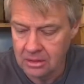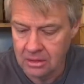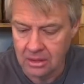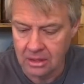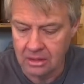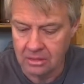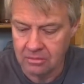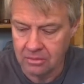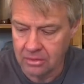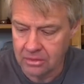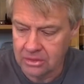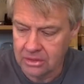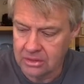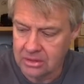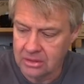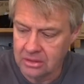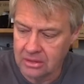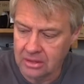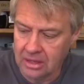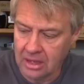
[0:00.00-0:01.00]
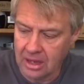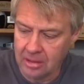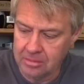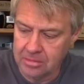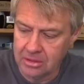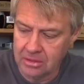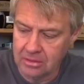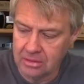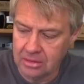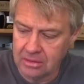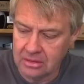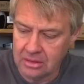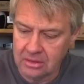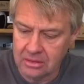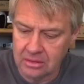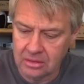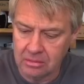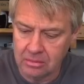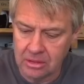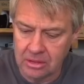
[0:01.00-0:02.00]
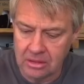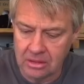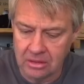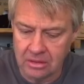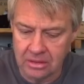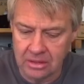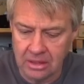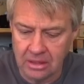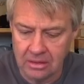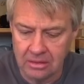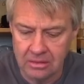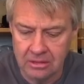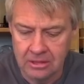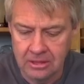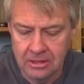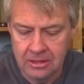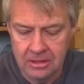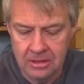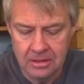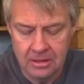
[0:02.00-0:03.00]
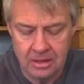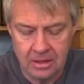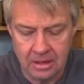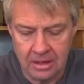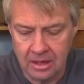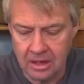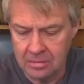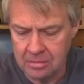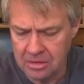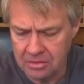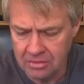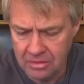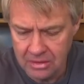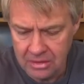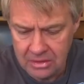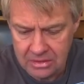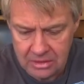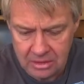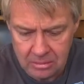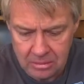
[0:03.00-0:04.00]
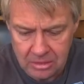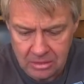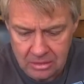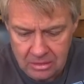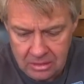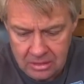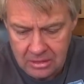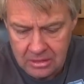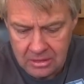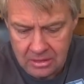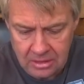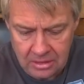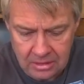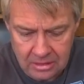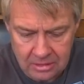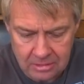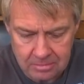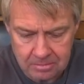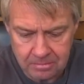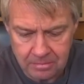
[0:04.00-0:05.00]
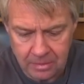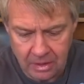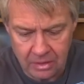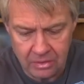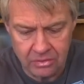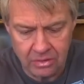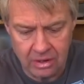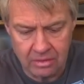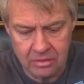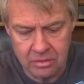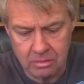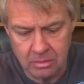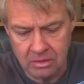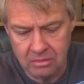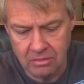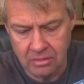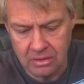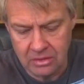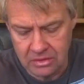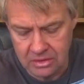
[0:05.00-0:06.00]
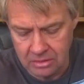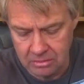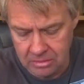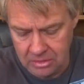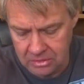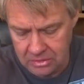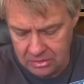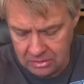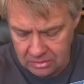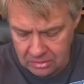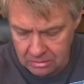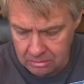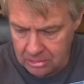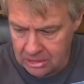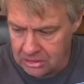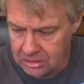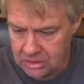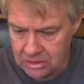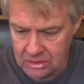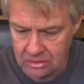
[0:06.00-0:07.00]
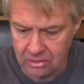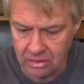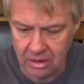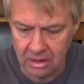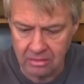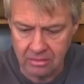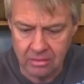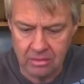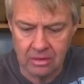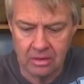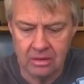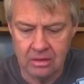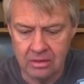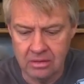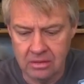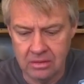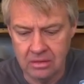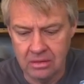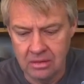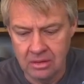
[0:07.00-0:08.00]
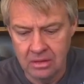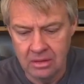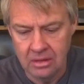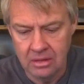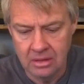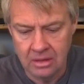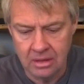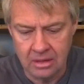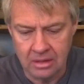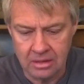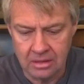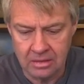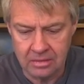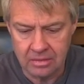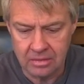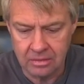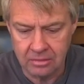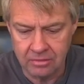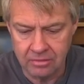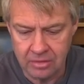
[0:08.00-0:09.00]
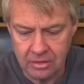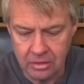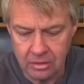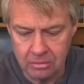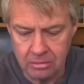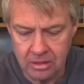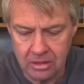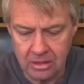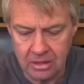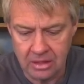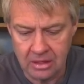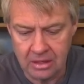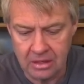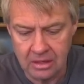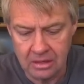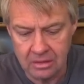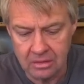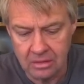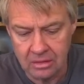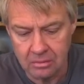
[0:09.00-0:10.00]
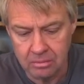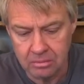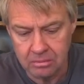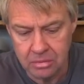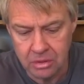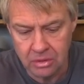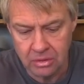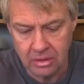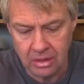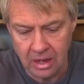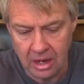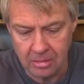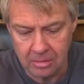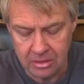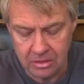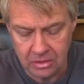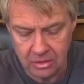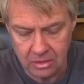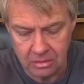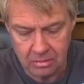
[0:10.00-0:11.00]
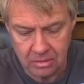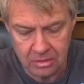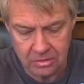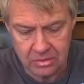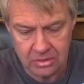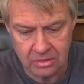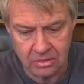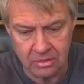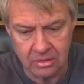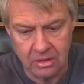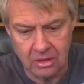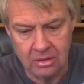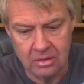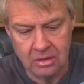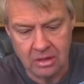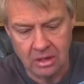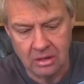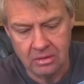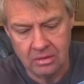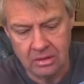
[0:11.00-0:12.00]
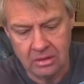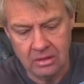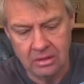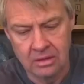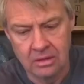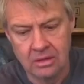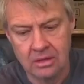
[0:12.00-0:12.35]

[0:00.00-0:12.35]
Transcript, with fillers: uh, versus the Kapton that tends to be a little yellow, uh, but very similar. Um, our driver's made very similar to the BG driver other than uh, the film and the pure copper terminals that are gold coated.